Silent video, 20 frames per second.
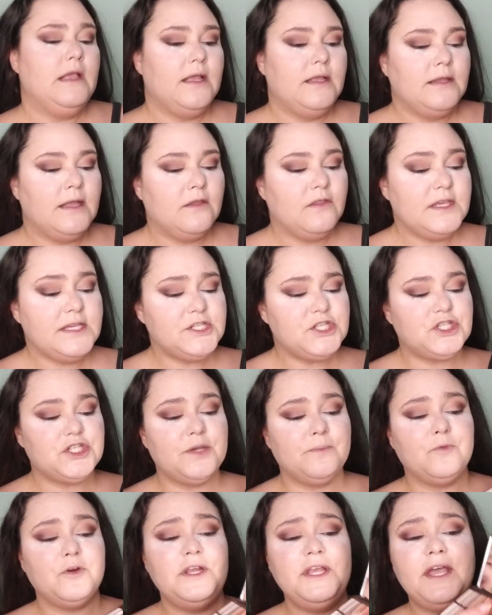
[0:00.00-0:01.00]
Now, this
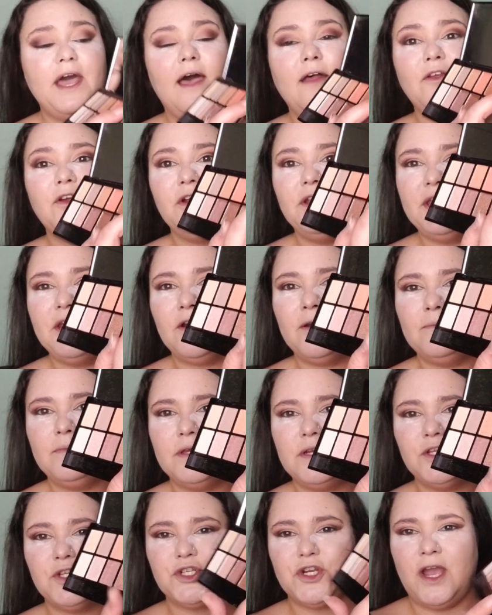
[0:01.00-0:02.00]
shimmery color here, I'm
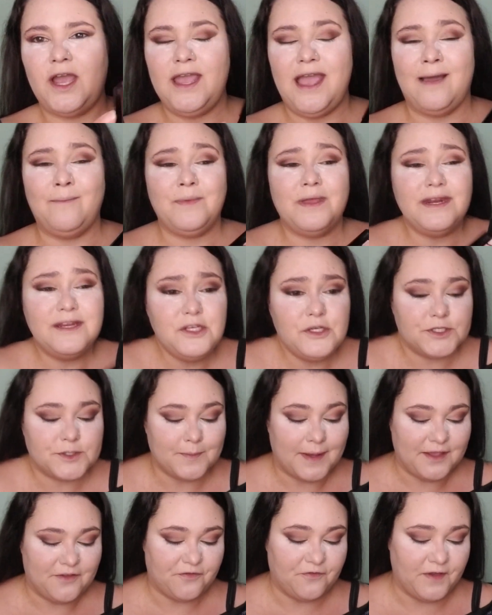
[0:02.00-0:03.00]
going to use
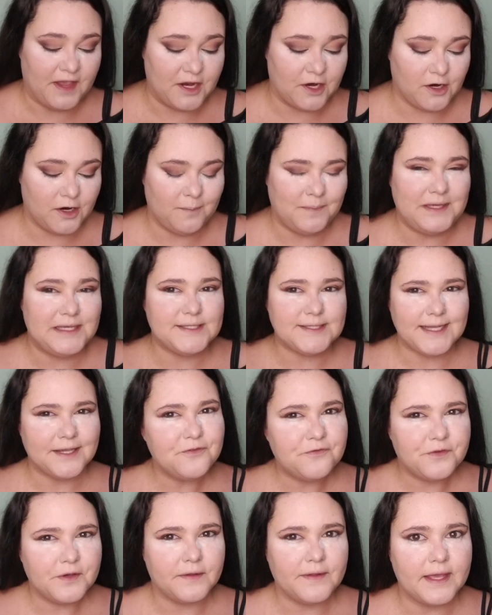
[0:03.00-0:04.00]
my finger because I
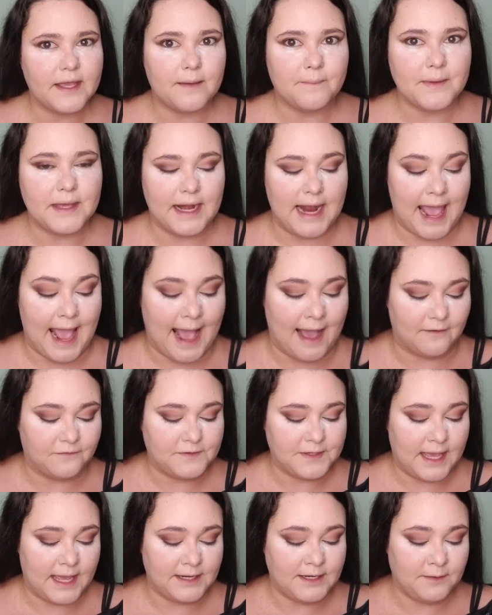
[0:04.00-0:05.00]
feel like I'm going to have
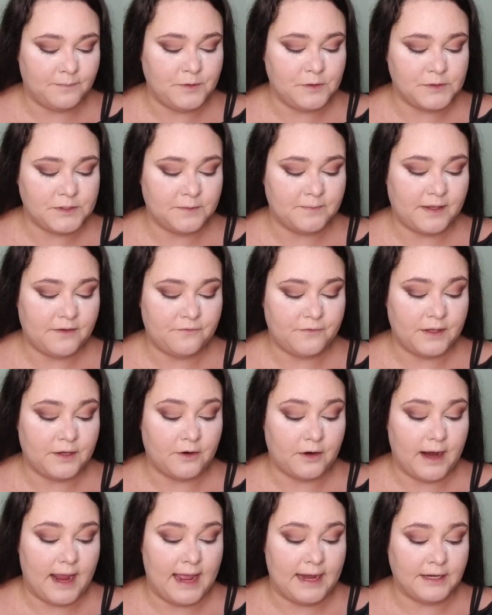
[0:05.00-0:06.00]
to end up using my
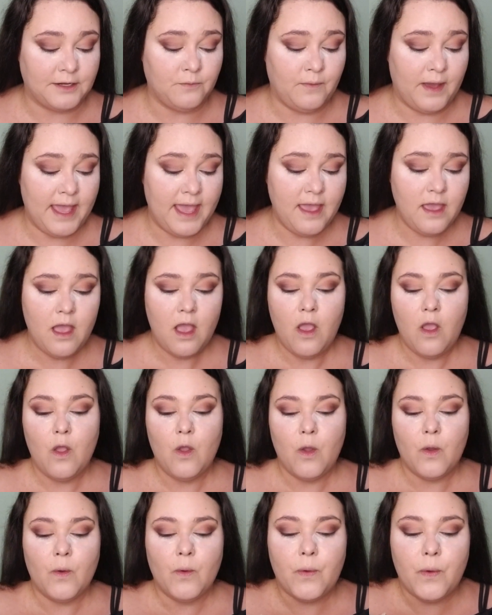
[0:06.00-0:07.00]
finger anyway.
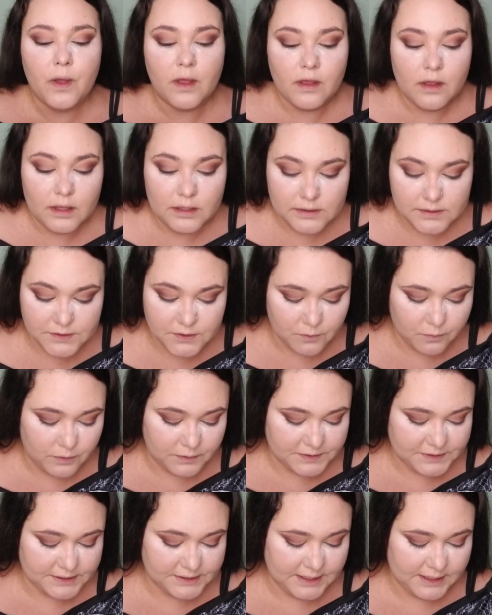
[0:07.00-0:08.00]
So we'll
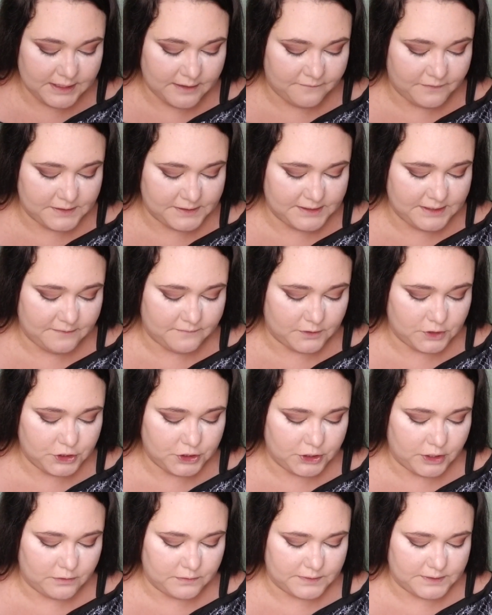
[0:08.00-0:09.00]
see if this even
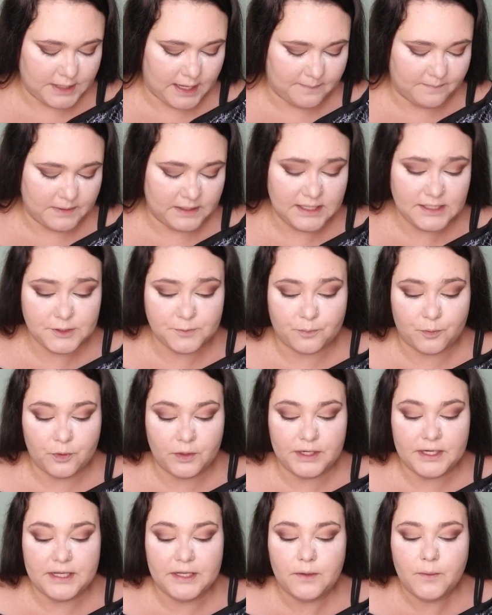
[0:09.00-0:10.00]
shows up. It is
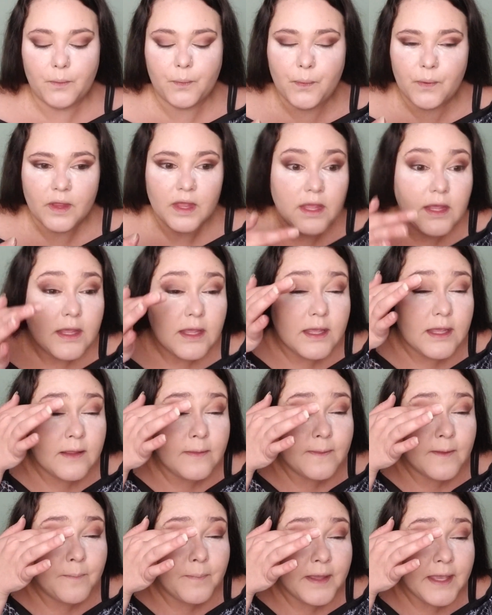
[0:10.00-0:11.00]
pretty
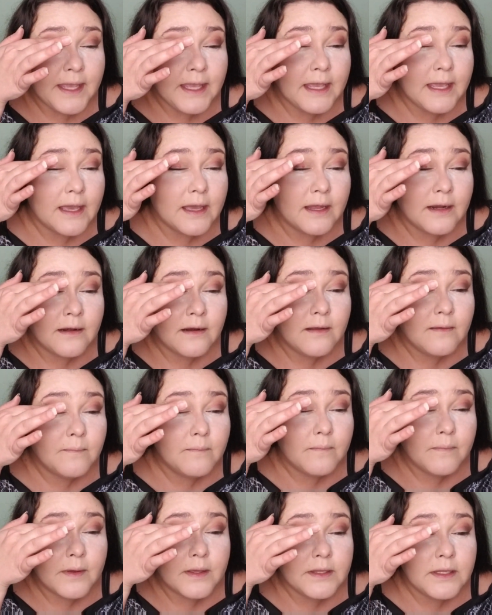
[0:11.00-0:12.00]
in the pan,
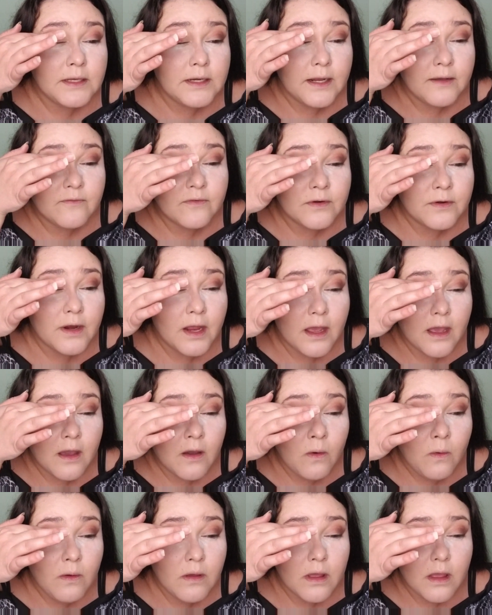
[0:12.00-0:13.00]
but you never
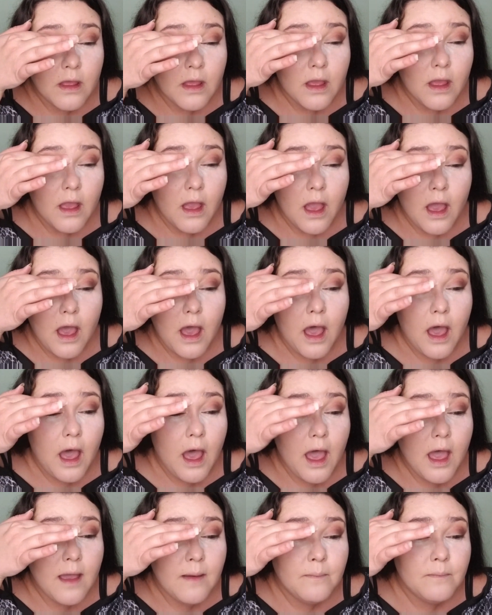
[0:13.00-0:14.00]
know.
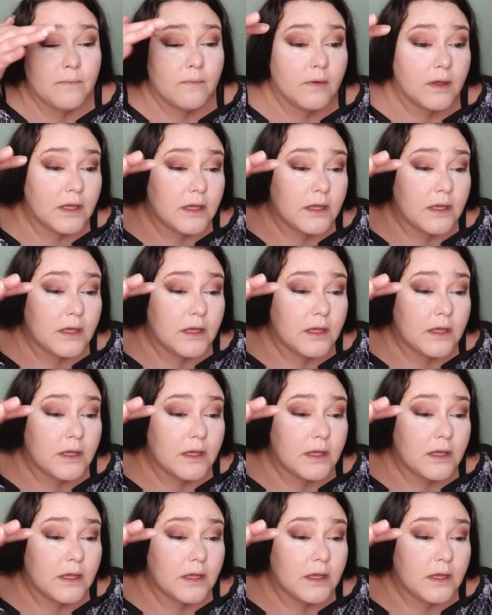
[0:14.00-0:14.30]
Oh,